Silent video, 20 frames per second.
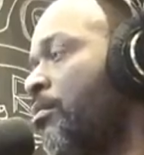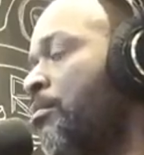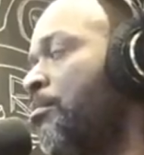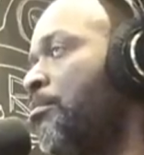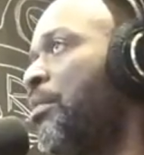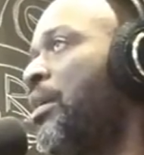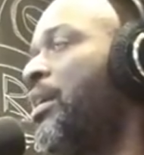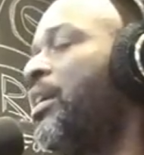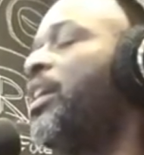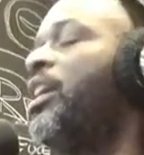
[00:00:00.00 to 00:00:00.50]

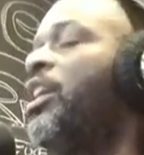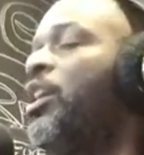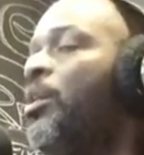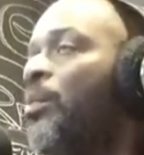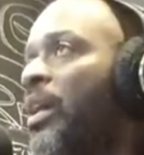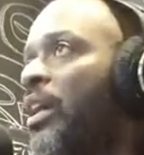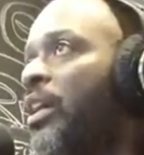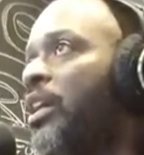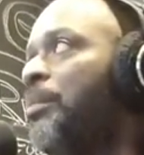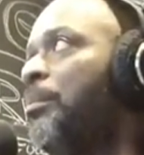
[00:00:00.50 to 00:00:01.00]
But
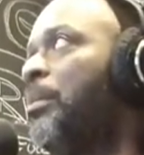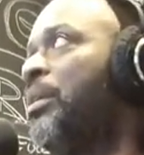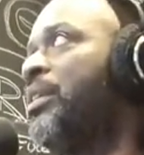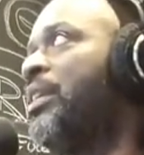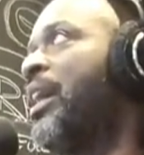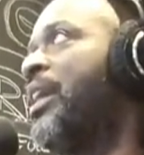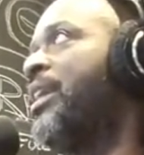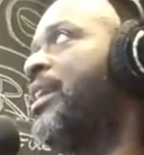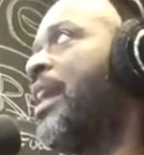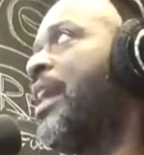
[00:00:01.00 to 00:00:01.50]
anyway, he put
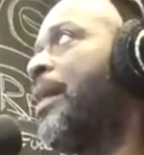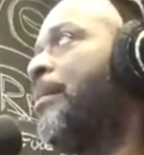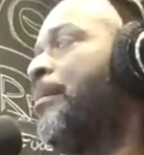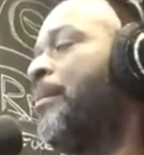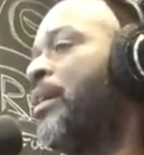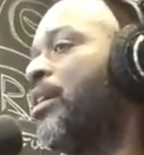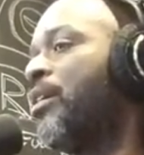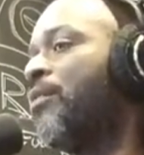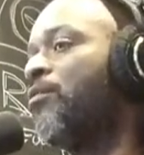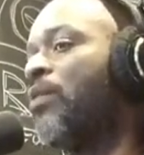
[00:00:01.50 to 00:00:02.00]
that
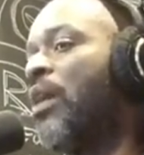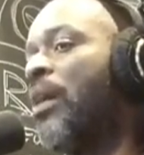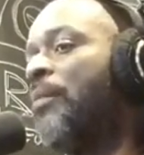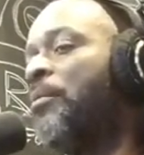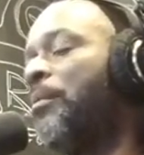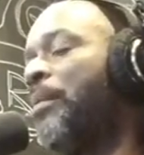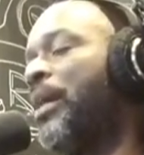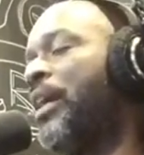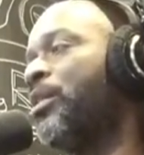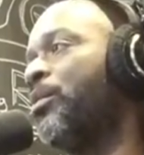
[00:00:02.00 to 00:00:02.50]
nightmare of Rahm
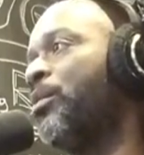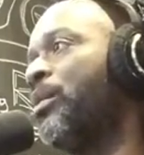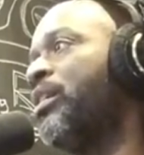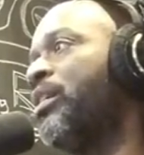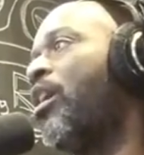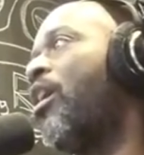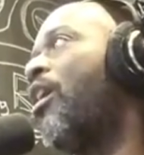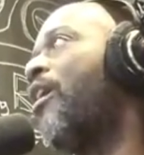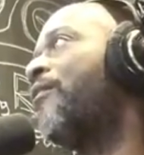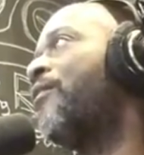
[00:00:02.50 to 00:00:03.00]
Emanuel in
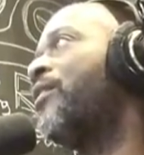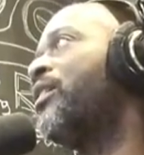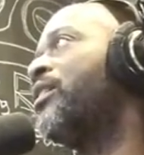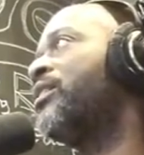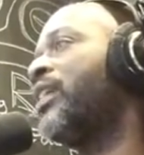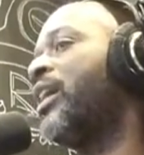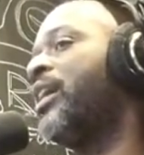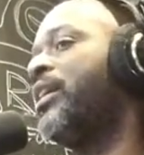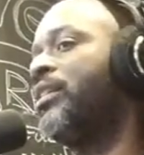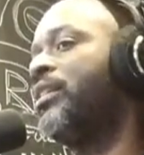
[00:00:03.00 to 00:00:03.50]
office,
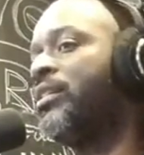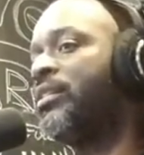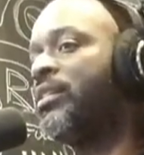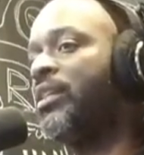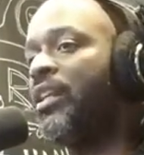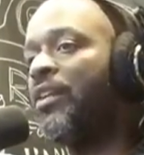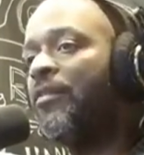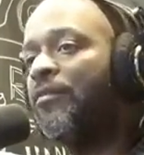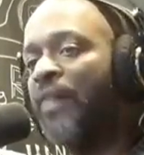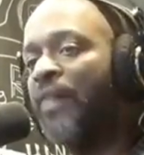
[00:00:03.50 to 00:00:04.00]
and the
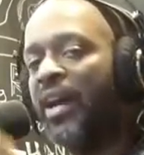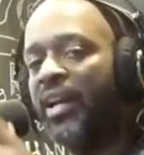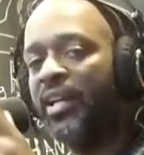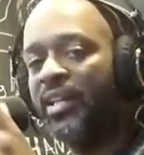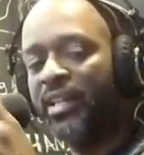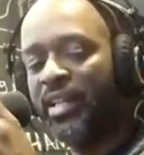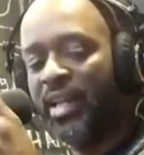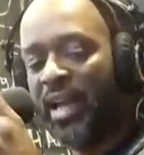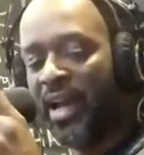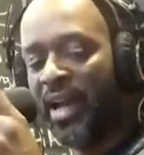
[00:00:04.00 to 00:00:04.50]
city
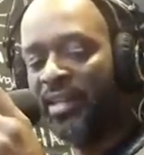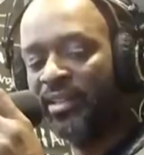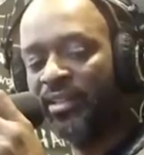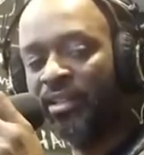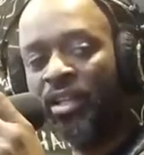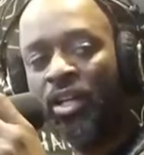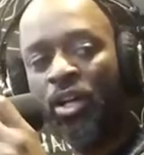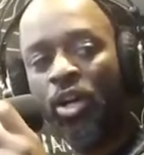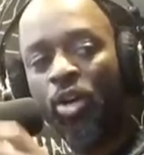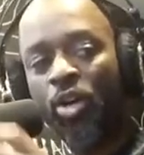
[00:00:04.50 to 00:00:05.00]
finally has
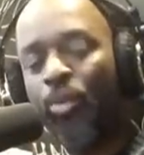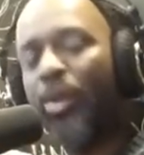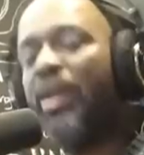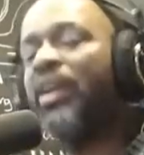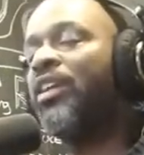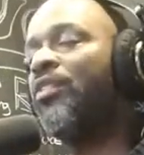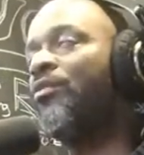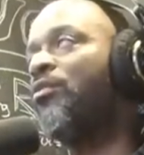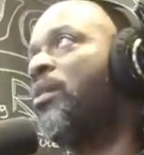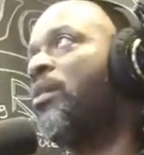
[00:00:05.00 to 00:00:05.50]

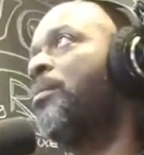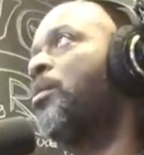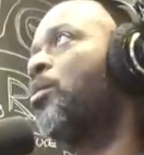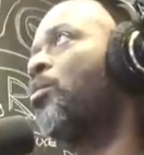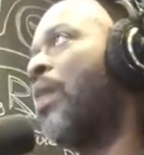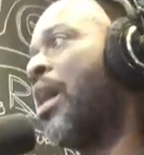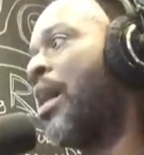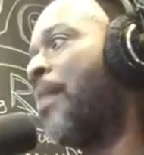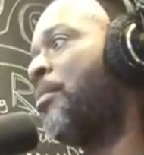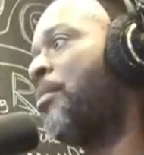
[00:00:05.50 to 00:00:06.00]
awakened from the
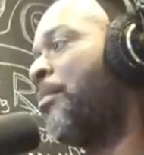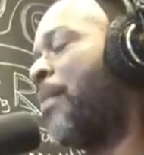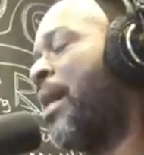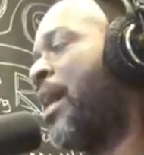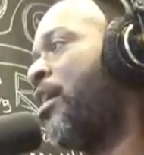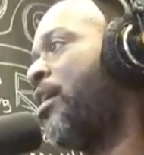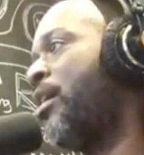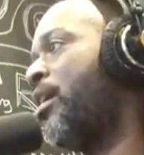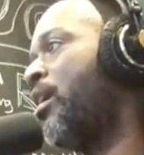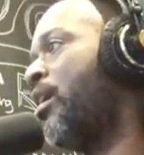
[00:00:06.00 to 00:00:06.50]

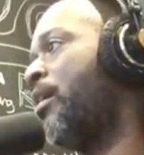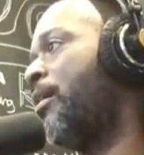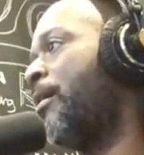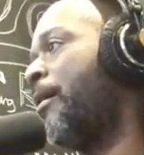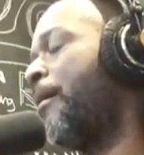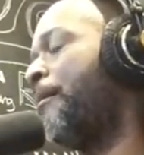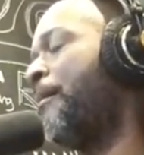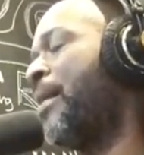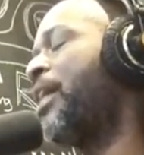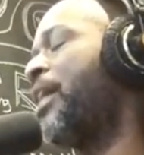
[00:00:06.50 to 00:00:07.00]
Rahm uh,
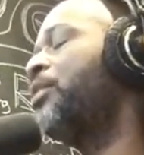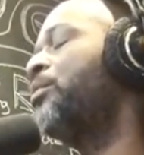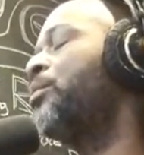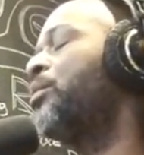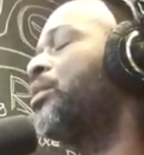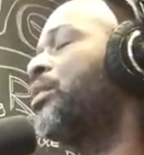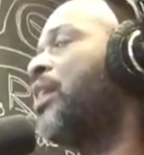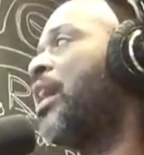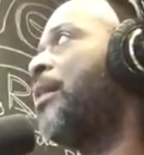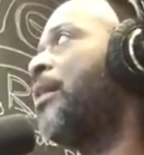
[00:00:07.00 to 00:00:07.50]

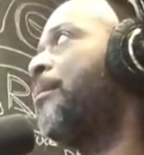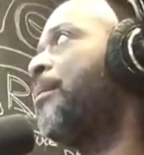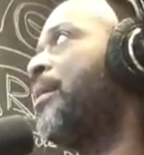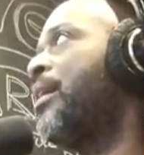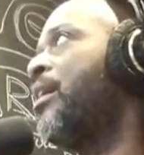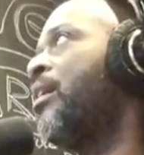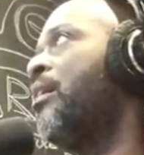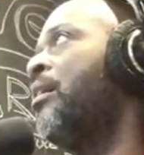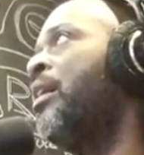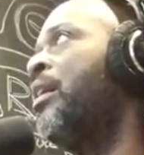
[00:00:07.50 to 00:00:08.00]
Emanuel
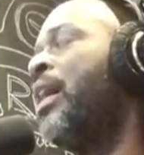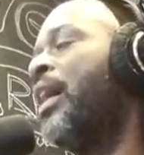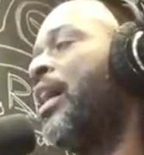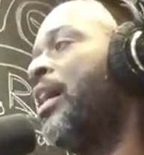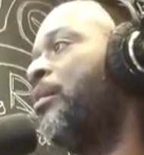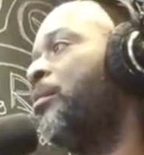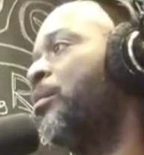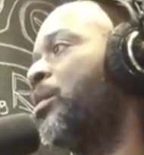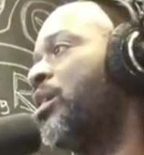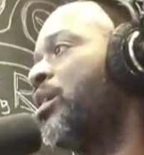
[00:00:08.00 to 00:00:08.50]
nightmare,
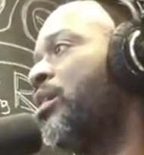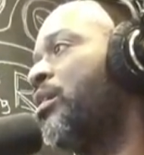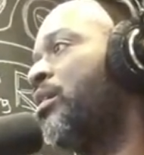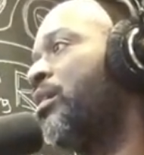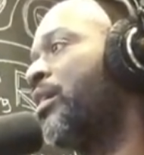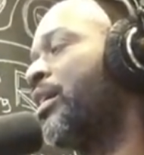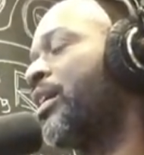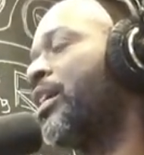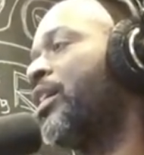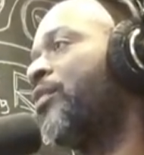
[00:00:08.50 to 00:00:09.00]
and we're
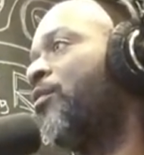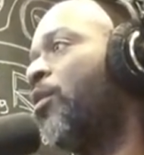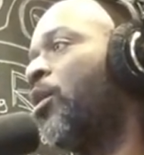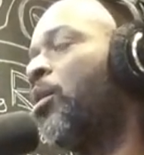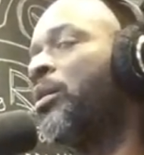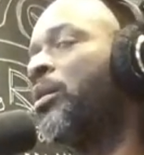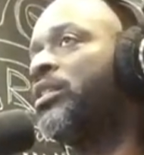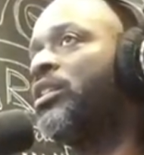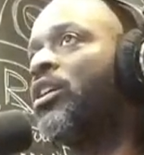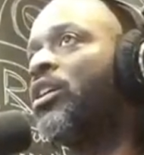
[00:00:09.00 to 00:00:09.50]
looking
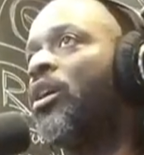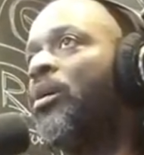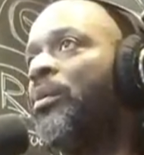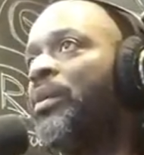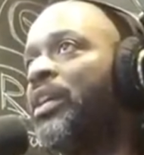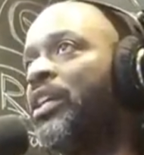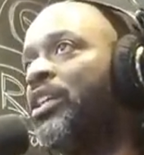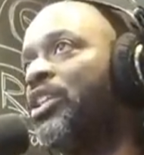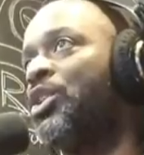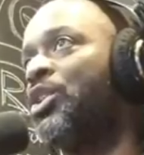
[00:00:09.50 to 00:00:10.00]
forward to
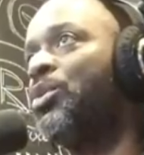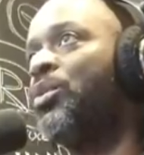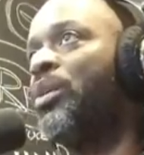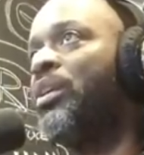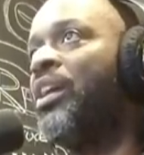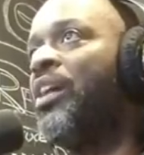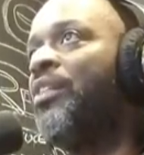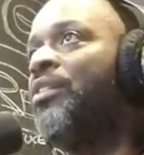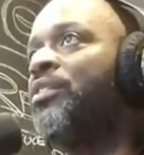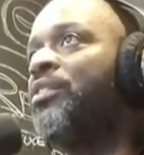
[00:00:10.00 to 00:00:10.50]
going into
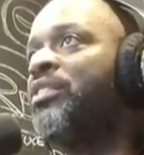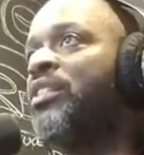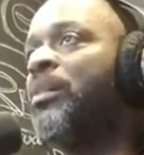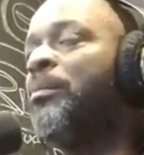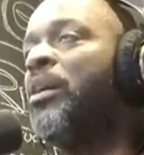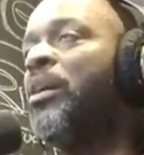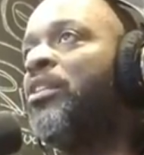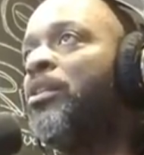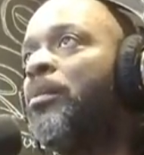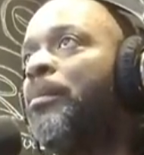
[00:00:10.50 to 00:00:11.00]
another, some
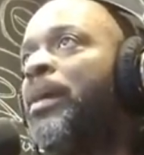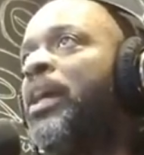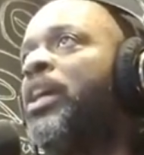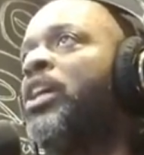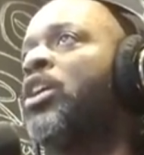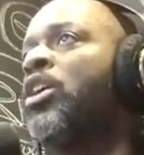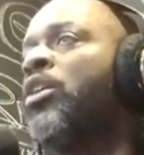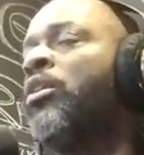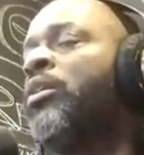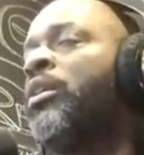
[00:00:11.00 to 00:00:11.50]
other
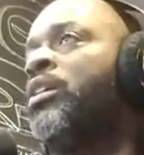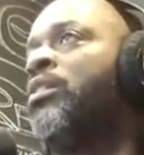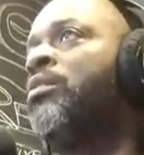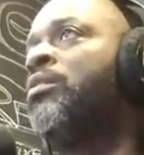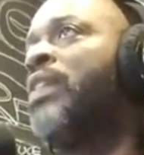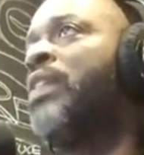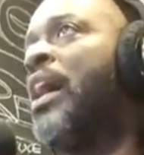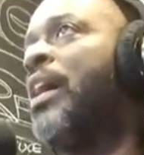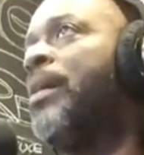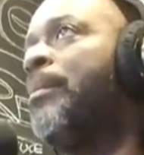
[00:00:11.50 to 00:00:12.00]
mayoral
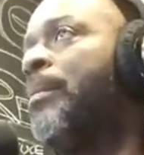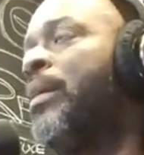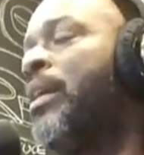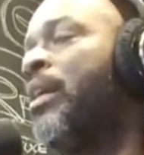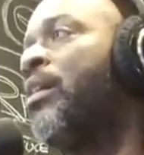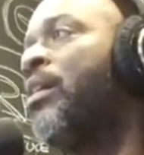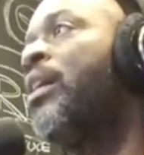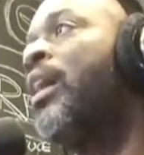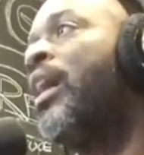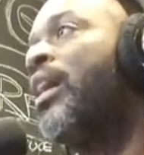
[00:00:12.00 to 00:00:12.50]

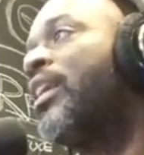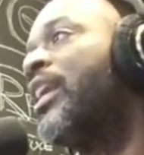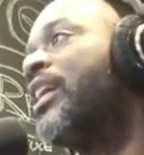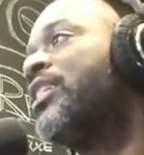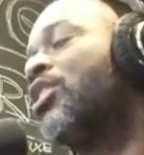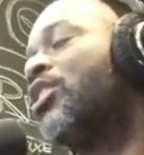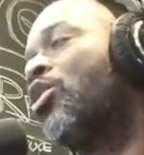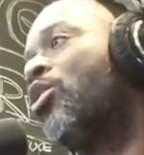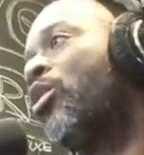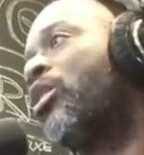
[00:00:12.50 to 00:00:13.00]
nightmare,
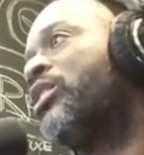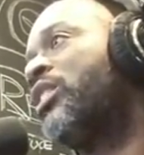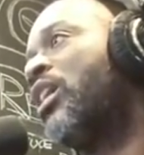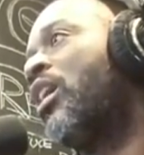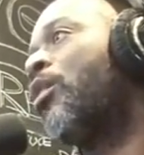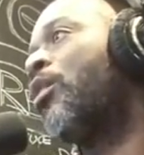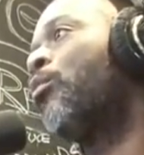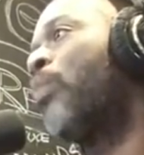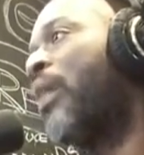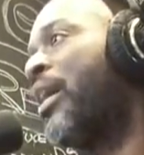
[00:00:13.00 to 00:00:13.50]
unless, of course,
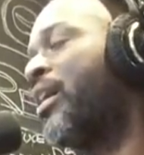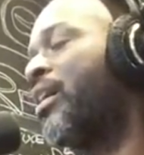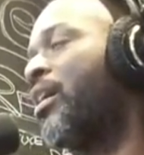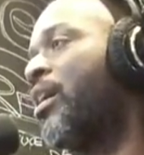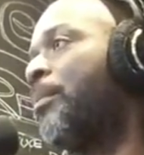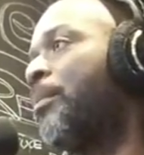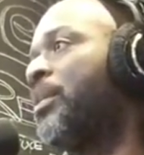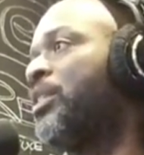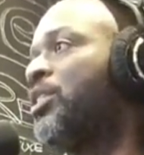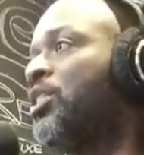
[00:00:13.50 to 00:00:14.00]
y'all wake
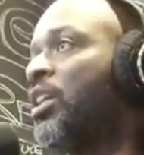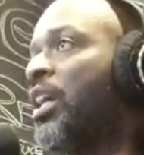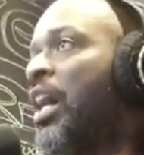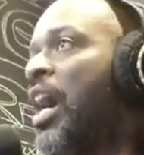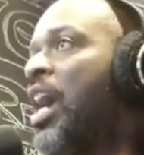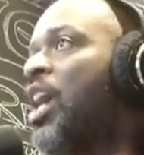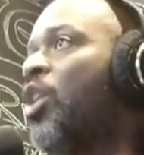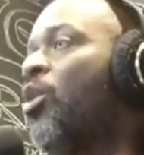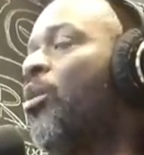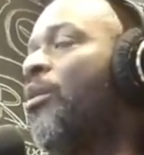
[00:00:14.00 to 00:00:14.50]
up in
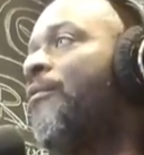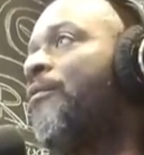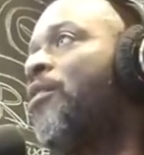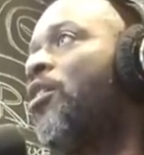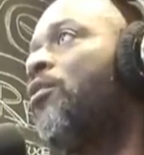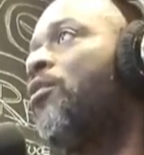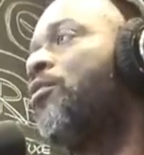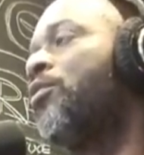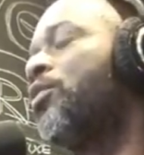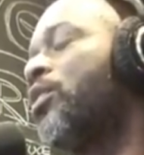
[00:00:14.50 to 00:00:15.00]
Chicago and vote for